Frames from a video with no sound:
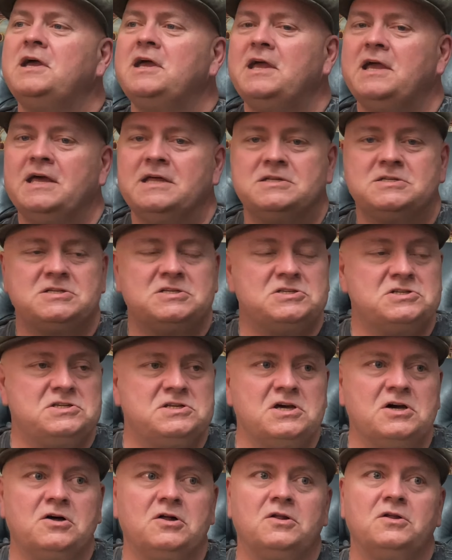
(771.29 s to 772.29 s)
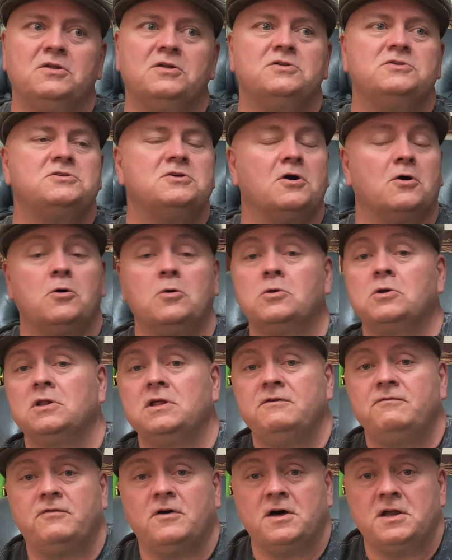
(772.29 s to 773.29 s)
It's still
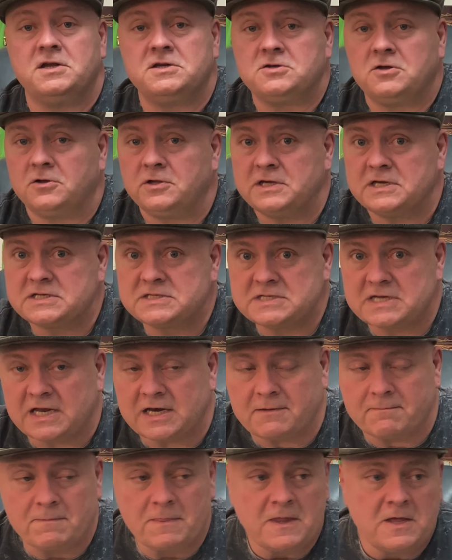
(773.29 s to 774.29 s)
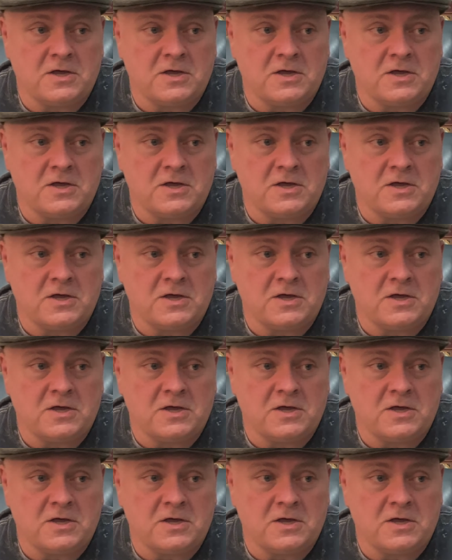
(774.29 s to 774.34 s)
totally fun and totally exciting.